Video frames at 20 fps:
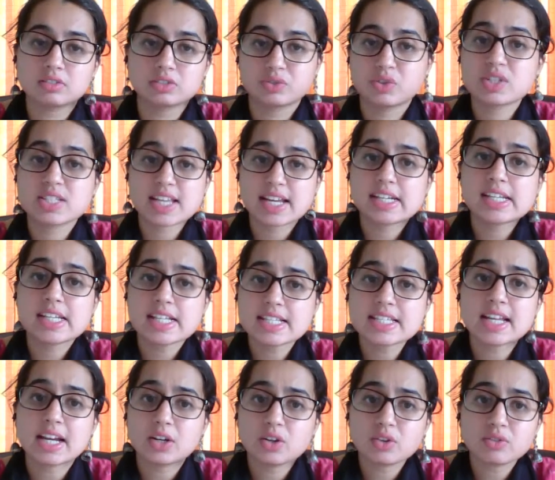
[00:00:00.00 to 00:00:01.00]
for setting
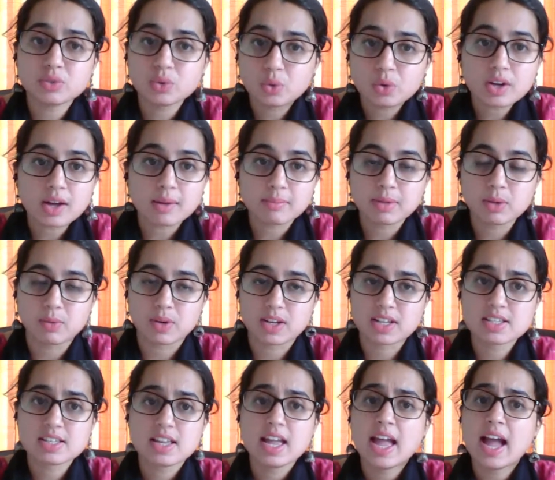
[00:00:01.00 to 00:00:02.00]
aside of no
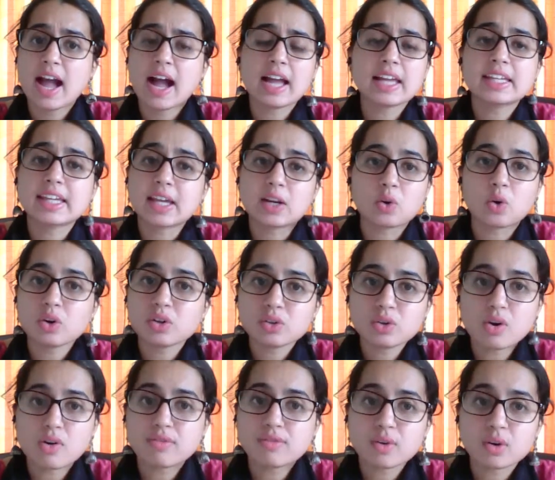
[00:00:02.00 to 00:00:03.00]
ws, I cannot
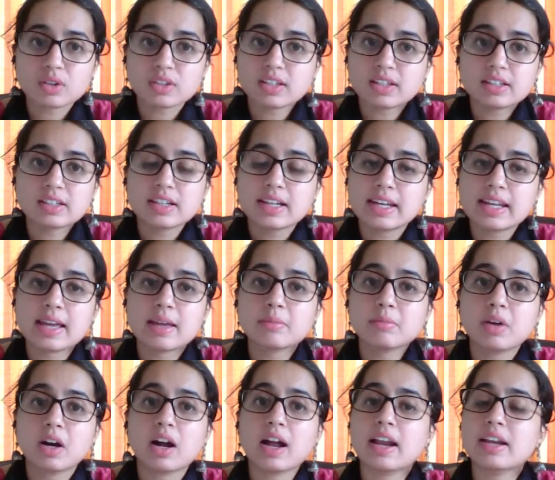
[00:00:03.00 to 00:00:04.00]
go forth and
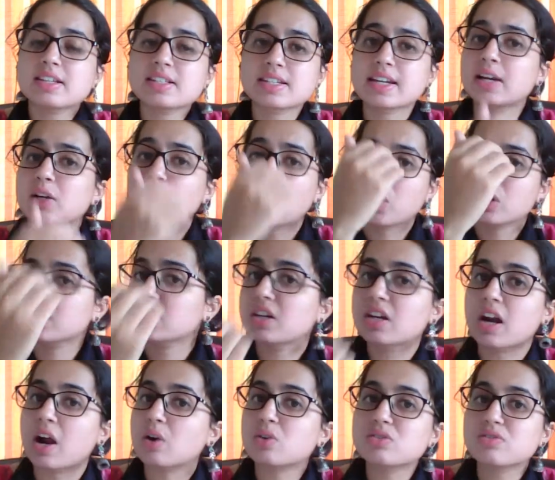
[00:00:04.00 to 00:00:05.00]
claim and state all the
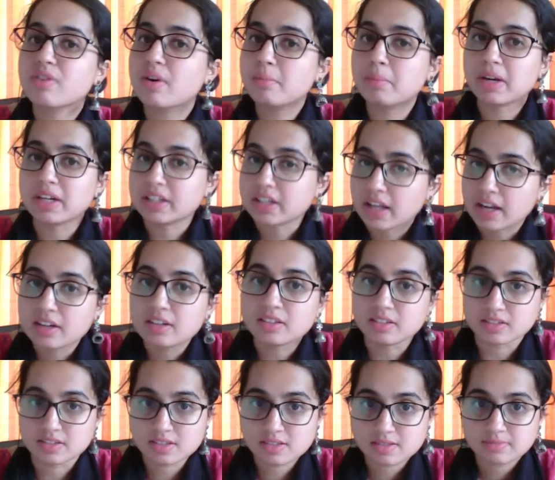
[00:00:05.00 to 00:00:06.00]
grounds for
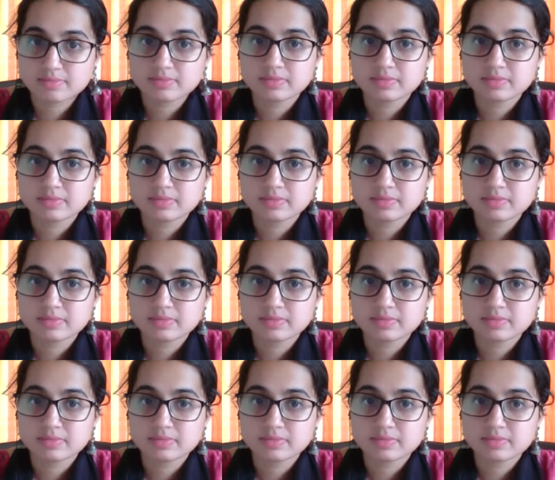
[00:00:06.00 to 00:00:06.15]
maintenance.